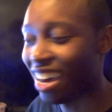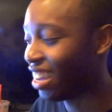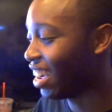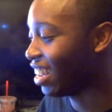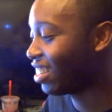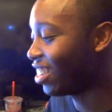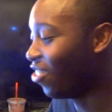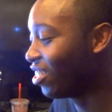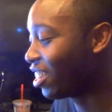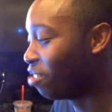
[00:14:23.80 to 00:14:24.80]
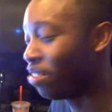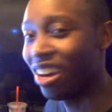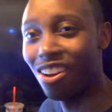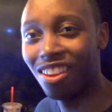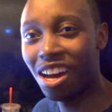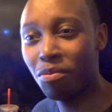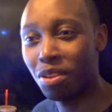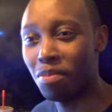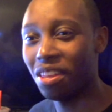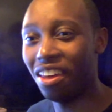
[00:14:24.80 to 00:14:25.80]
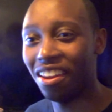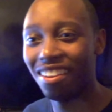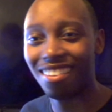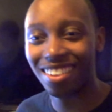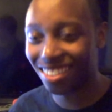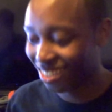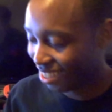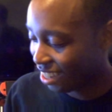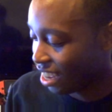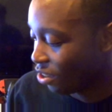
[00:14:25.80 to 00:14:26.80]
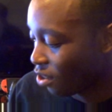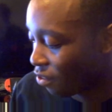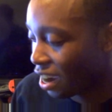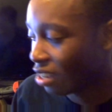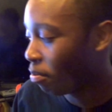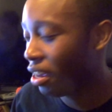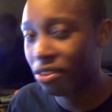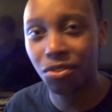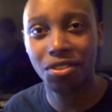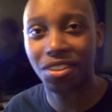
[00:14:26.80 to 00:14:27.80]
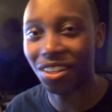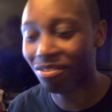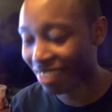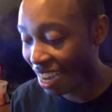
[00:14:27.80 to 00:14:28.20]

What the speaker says: I guess someone's gonna play online with me then. Whoever has a PS3 still.